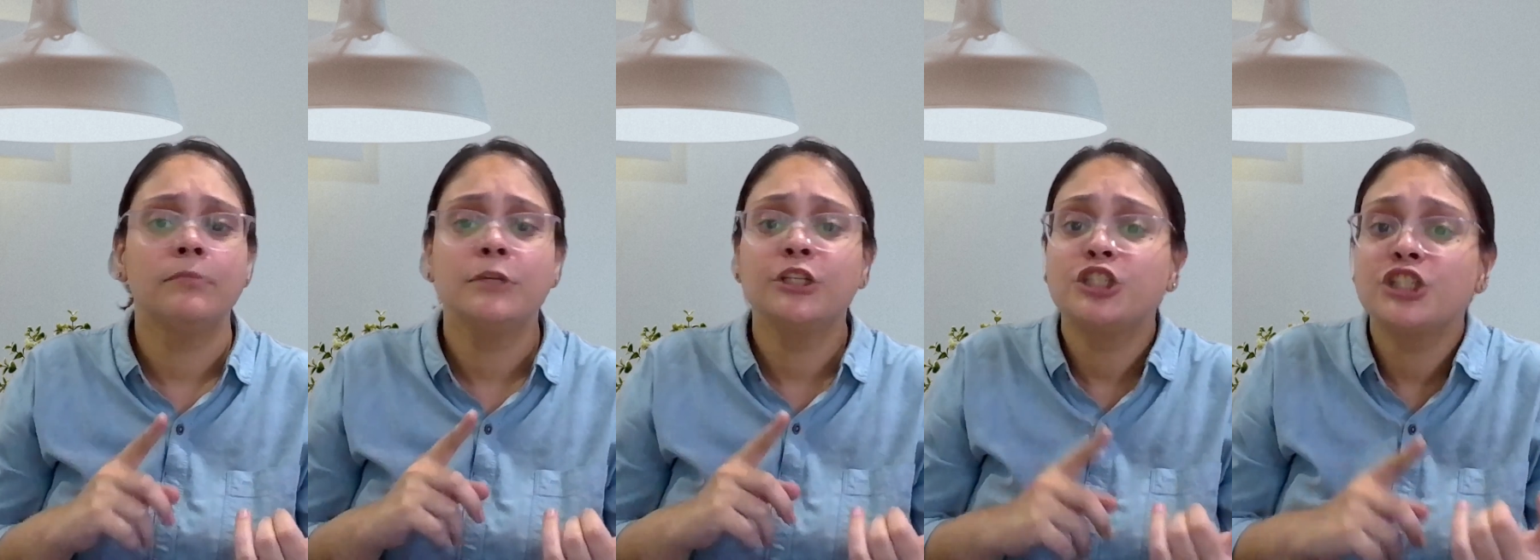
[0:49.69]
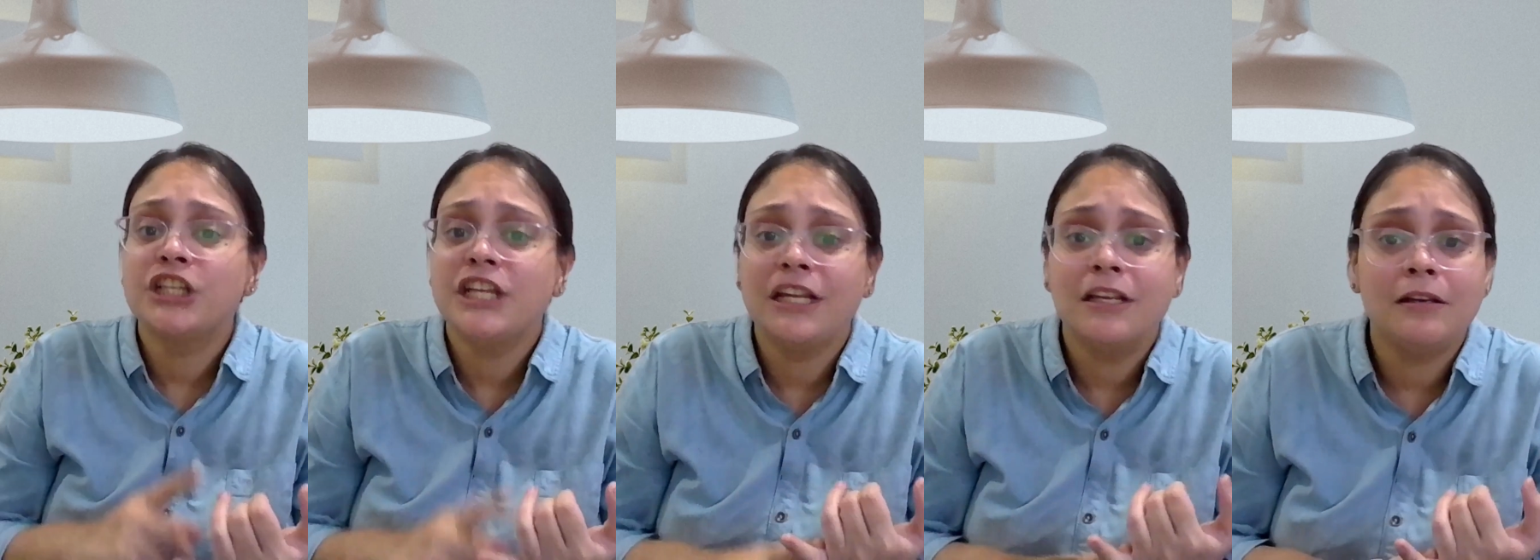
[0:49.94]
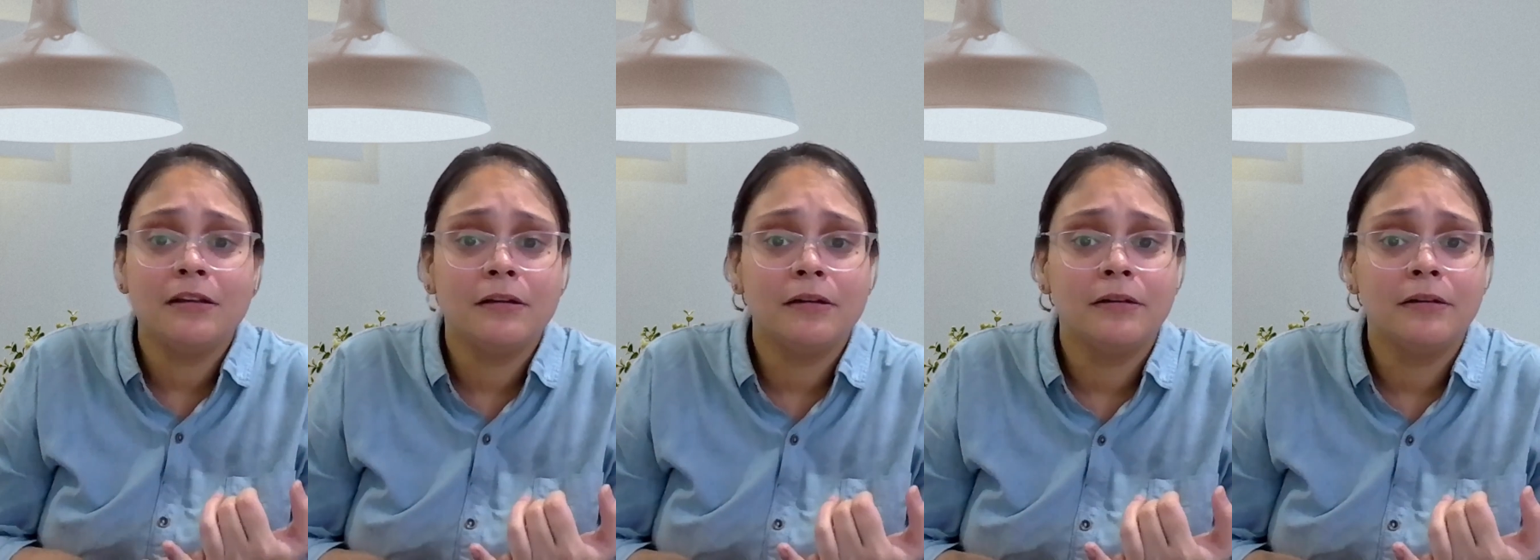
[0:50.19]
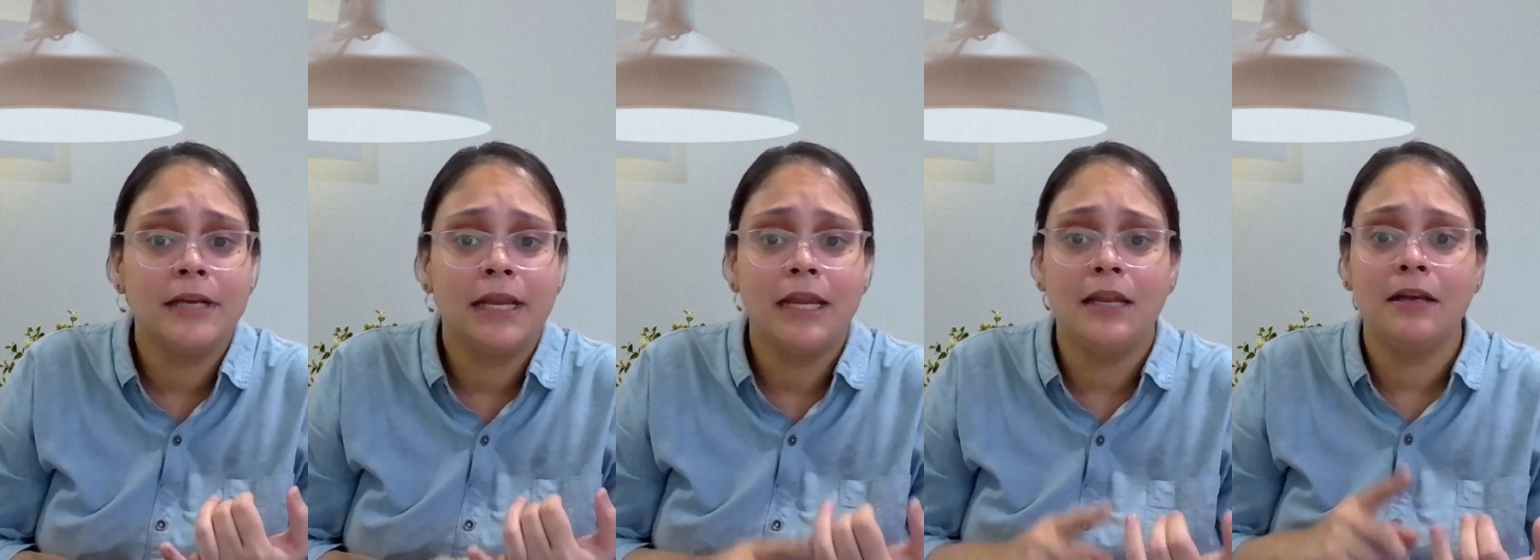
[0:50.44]
machine
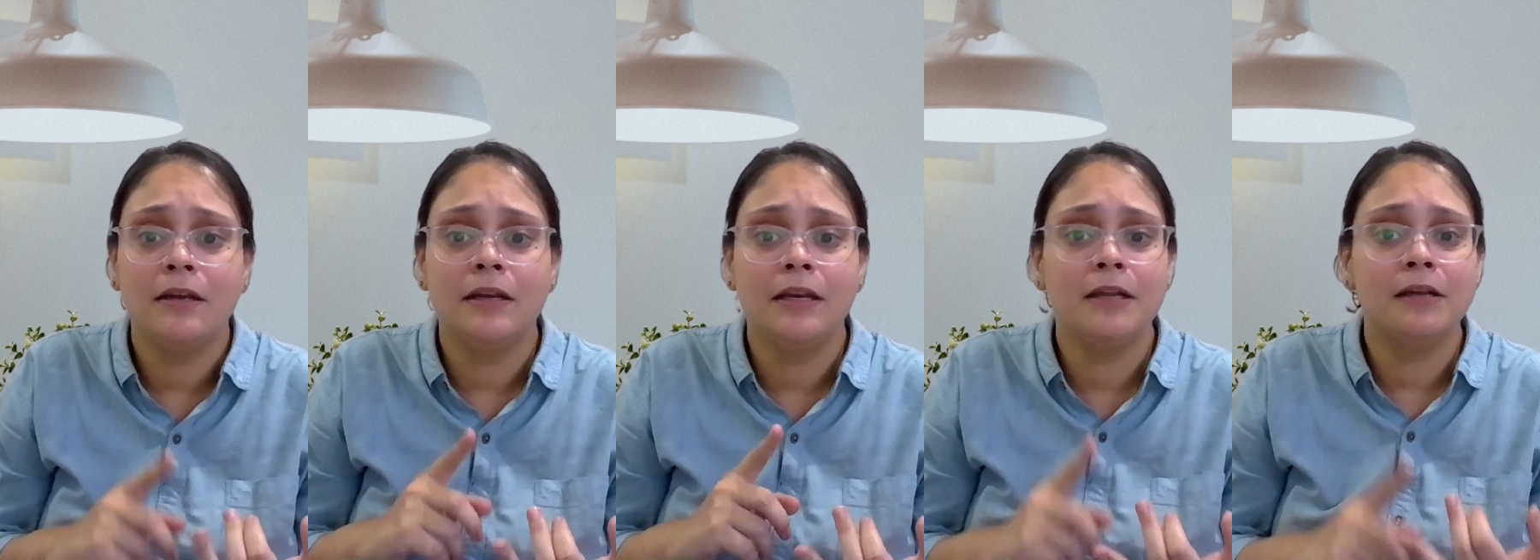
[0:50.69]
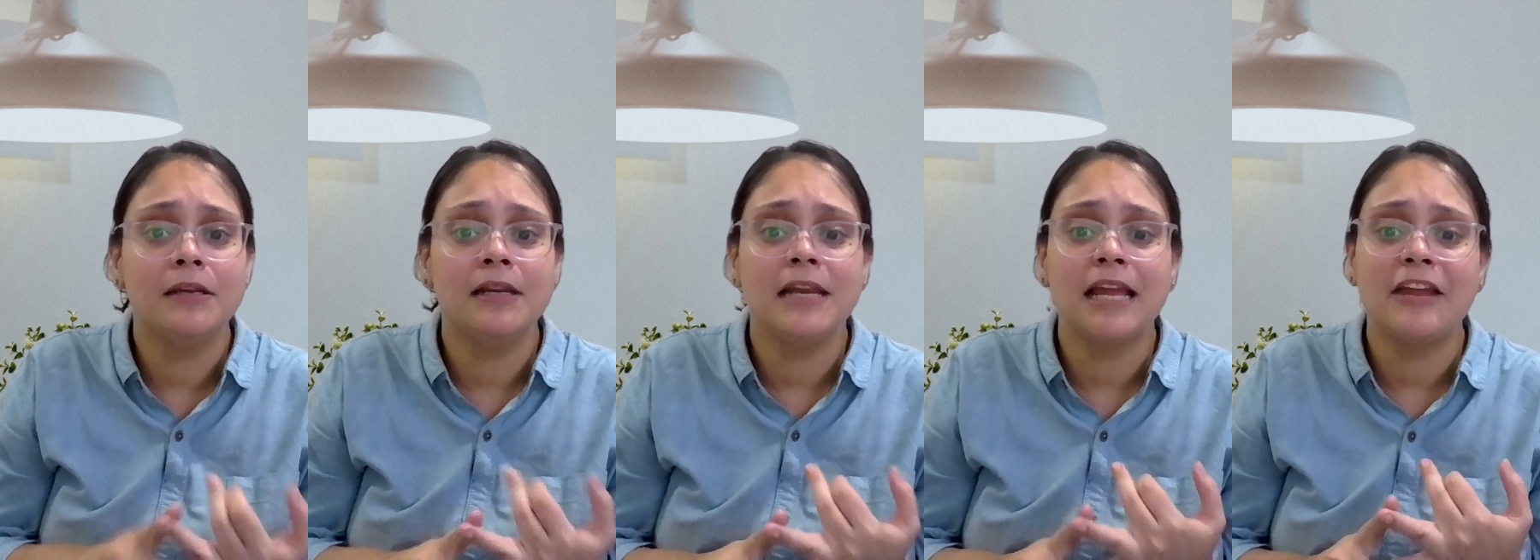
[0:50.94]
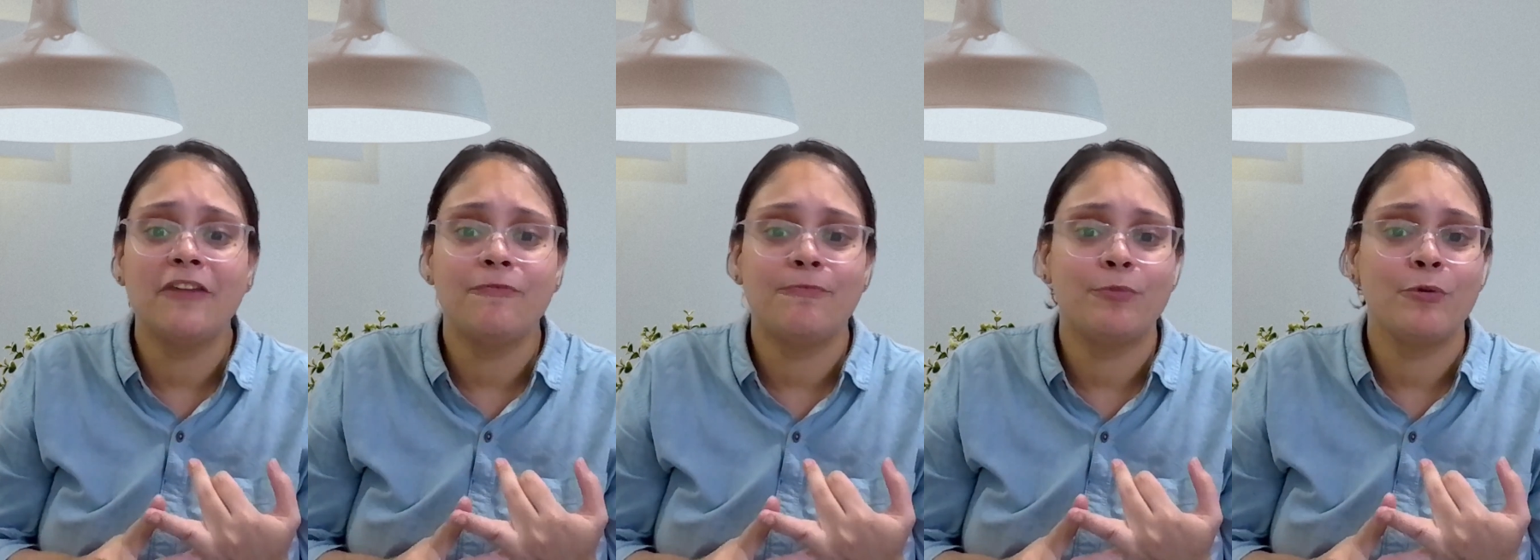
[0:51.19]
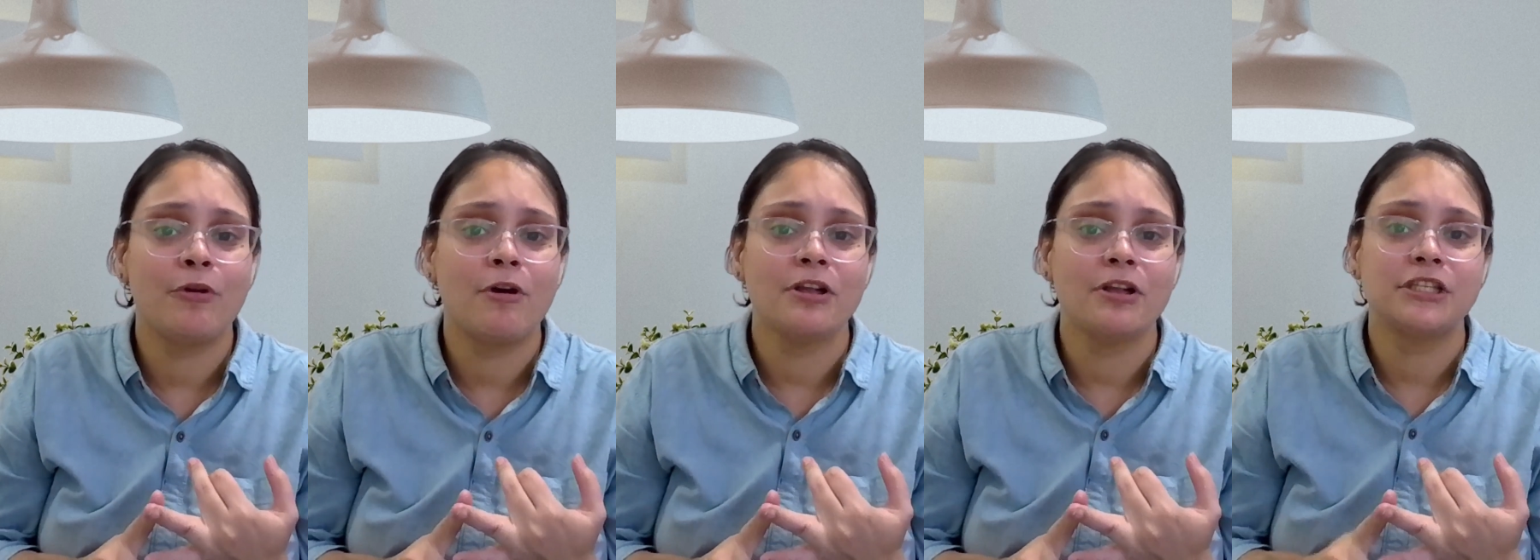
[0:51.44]
learning, real
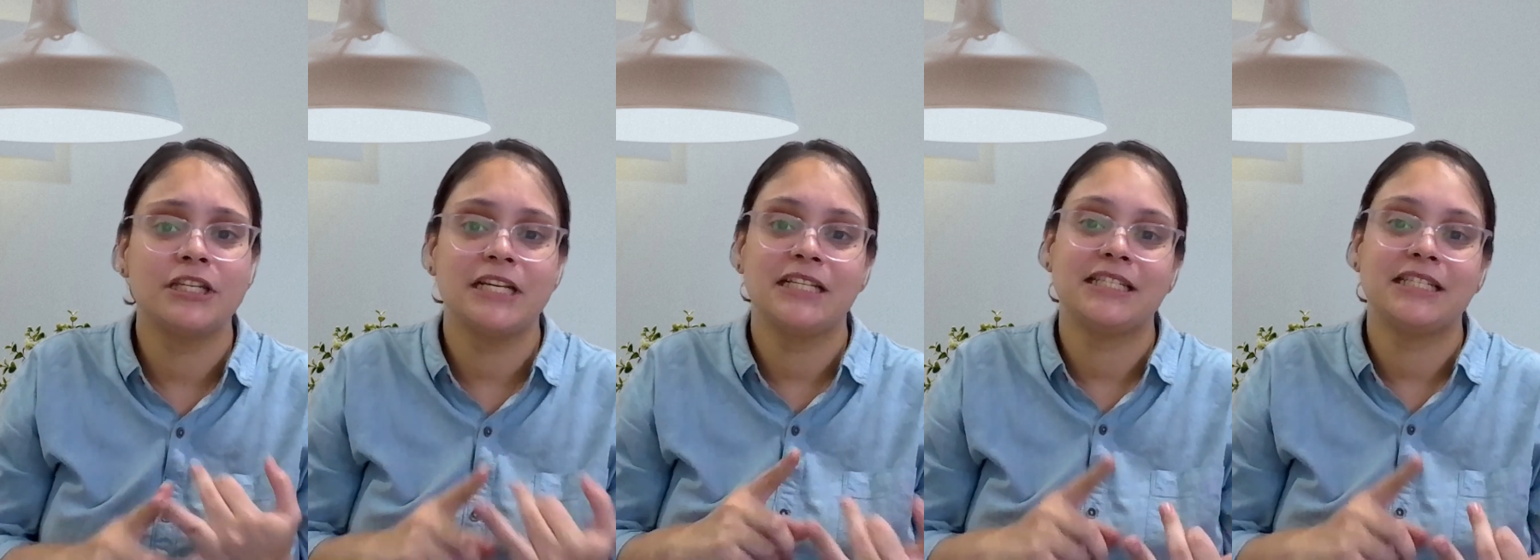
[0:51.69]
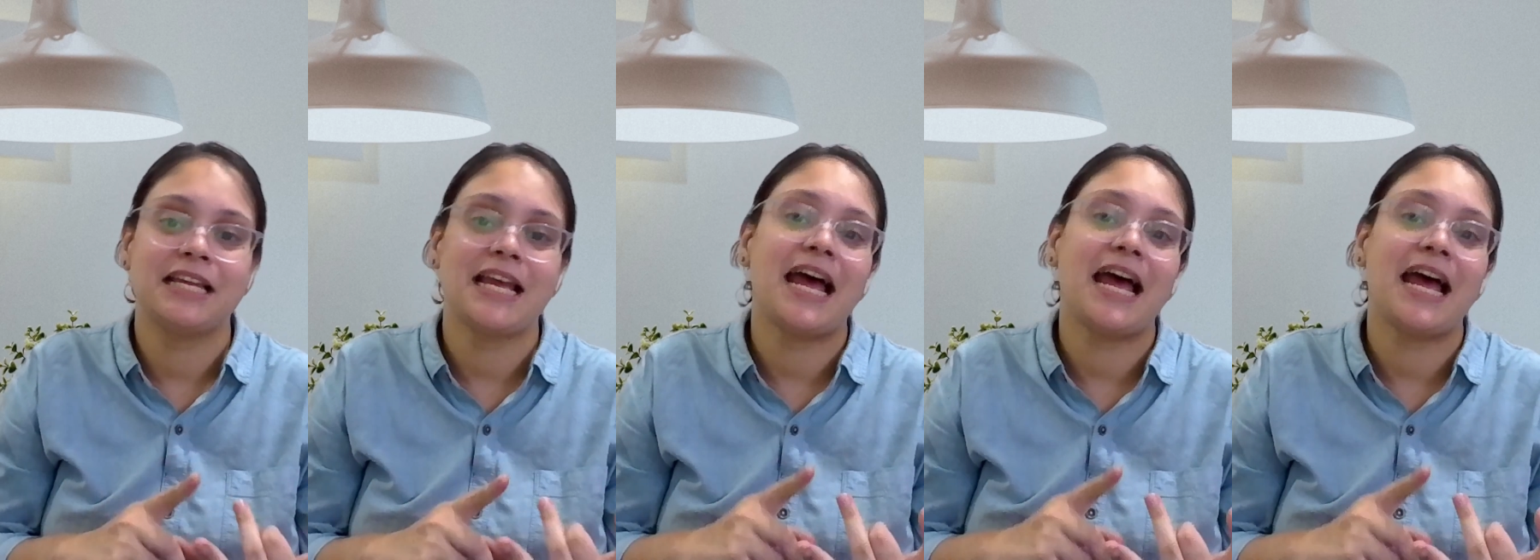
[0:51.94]
life projects